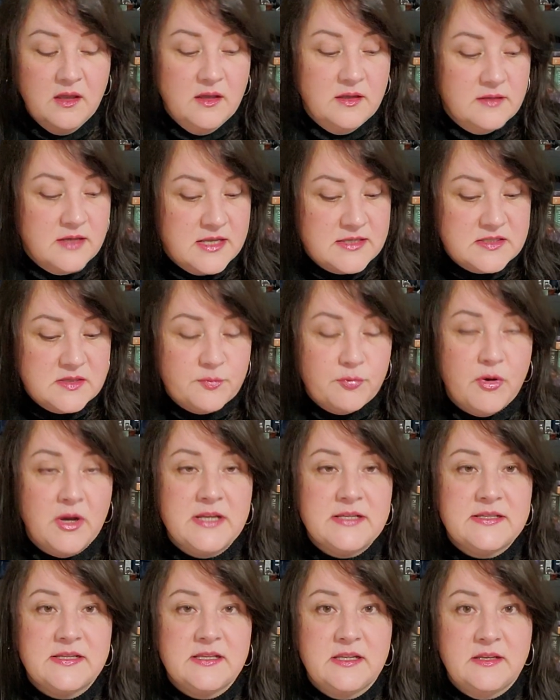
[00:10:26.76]
Not
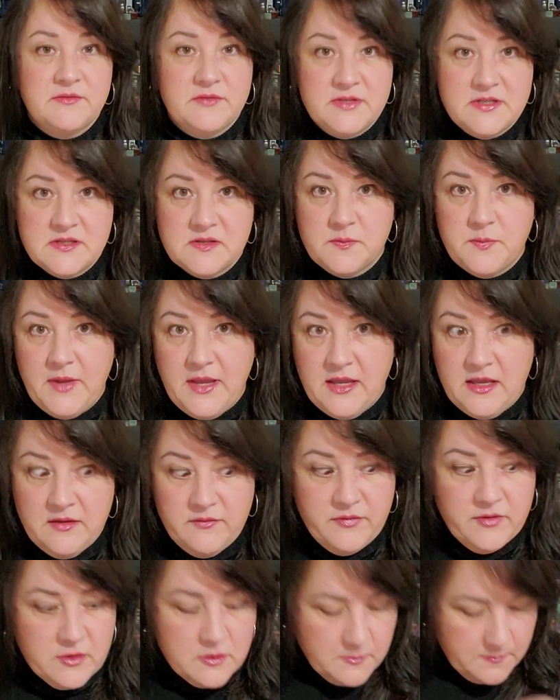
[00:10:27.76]
surprising given his
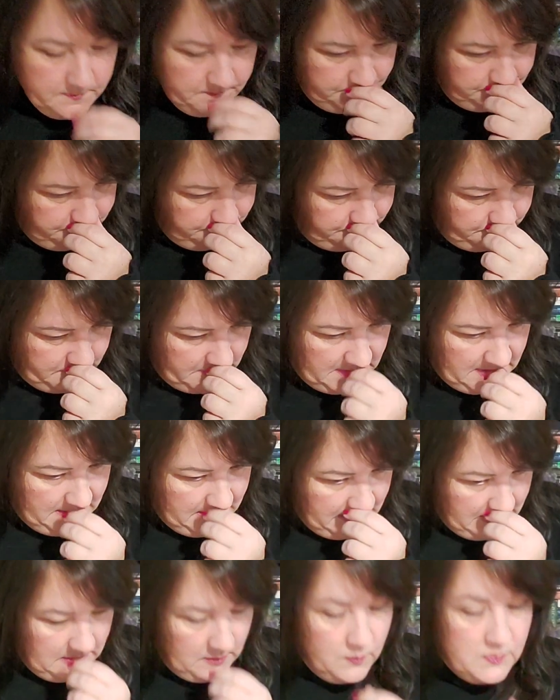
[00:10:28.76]
behavior
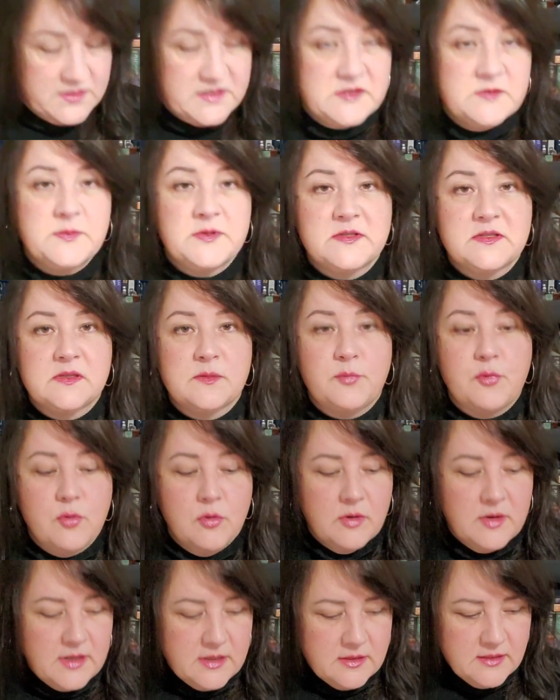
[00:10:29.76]
and what he's been
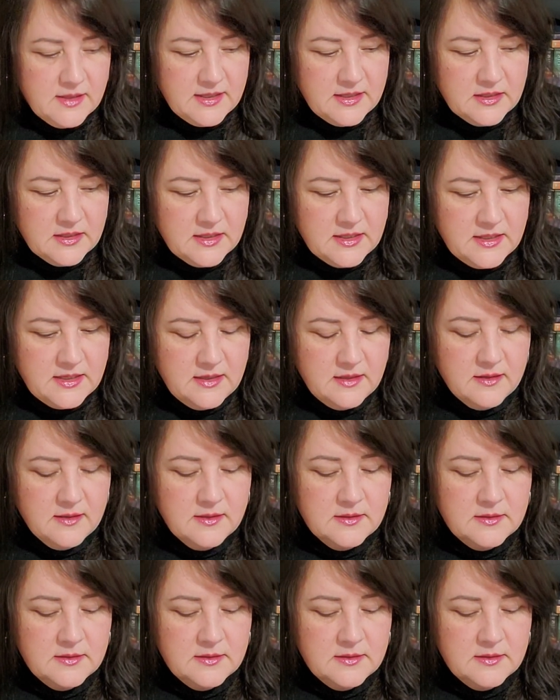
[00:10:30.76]
supporting lately.